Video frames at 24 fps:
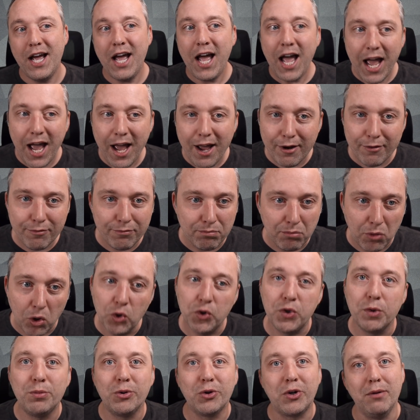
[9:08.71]
have
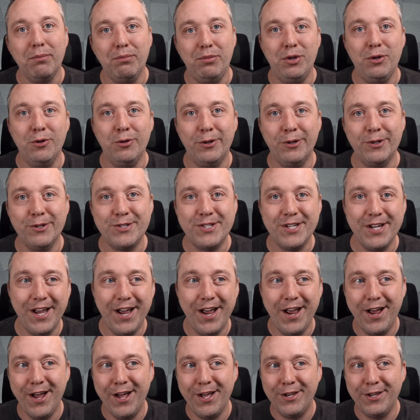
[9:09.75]
multiple computers
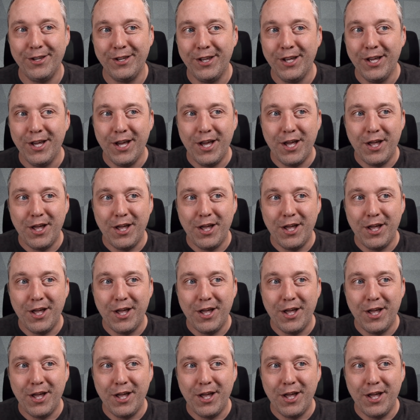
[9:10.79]
and